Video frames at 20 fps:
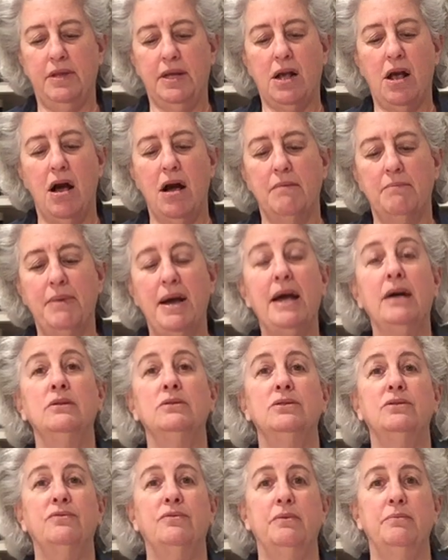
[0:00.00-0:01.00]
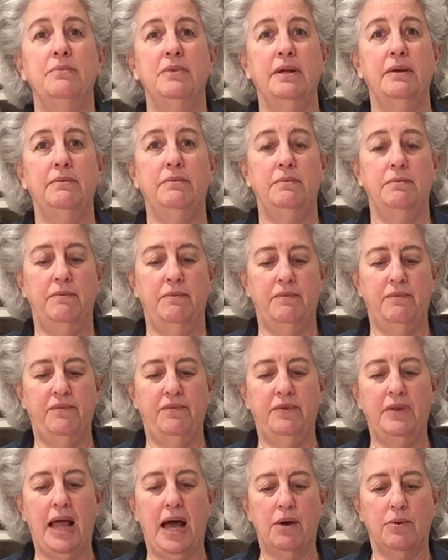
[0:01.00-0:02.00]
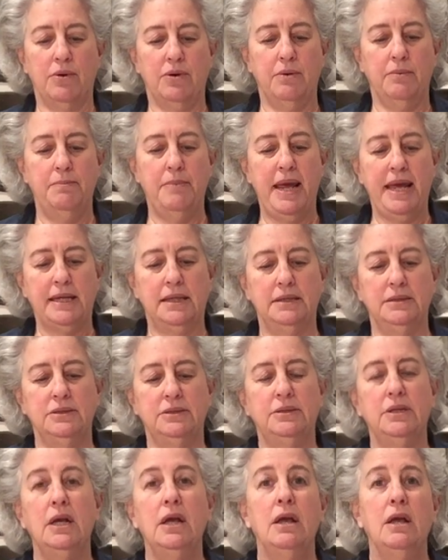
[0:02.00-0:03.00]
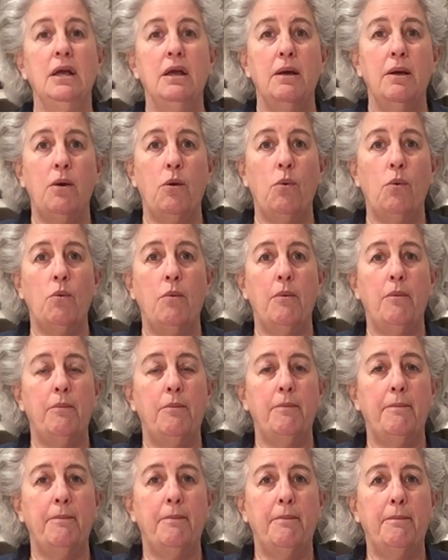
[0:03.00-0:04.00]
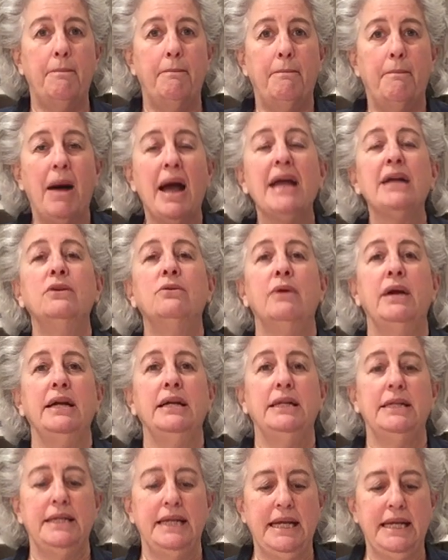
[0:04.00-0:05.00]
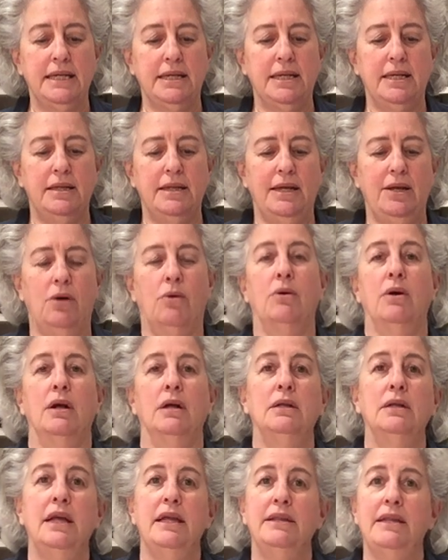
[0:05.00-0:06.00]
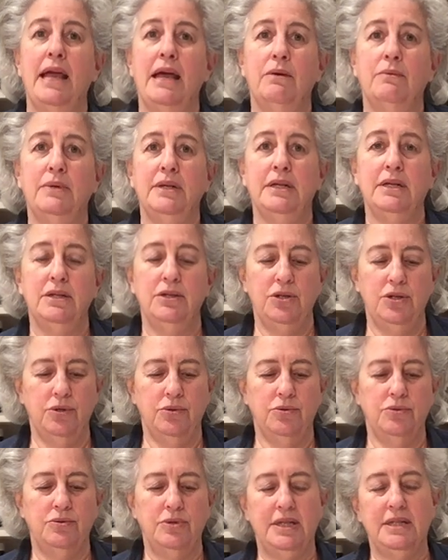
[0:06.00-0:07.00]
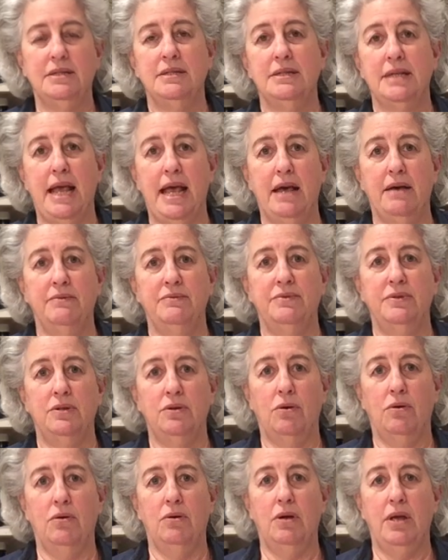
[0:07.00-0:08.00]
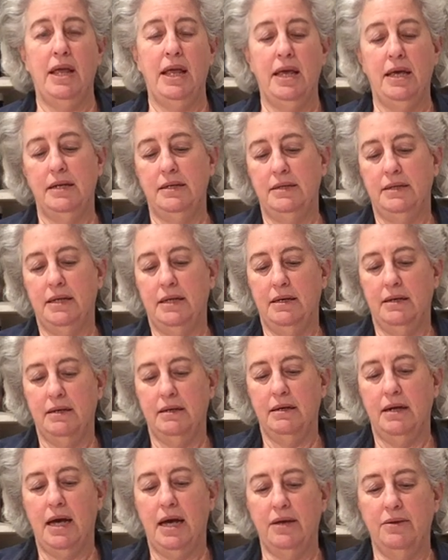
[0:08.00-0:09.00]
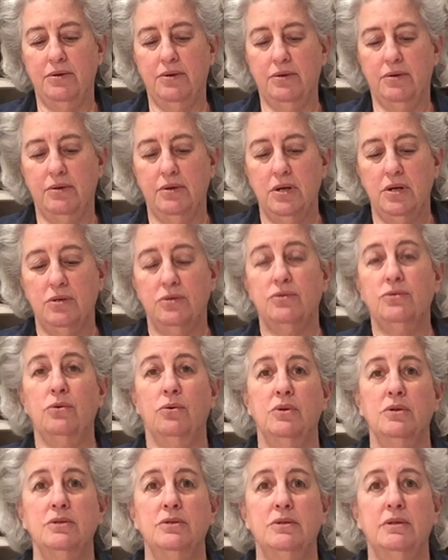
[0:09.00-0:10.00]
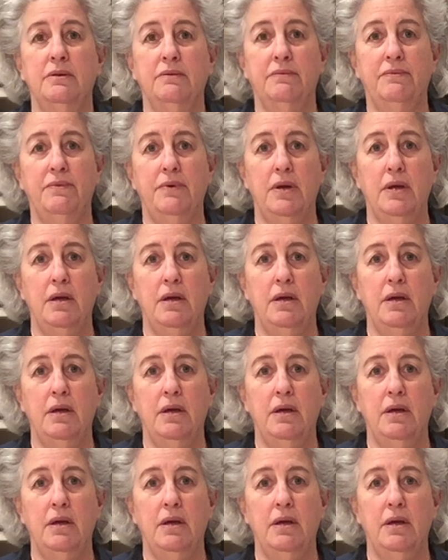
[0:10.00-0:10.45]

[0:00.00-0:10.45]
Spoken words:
compounds from the flower petals migrated into the oil, and that we can use in salves and other sorts of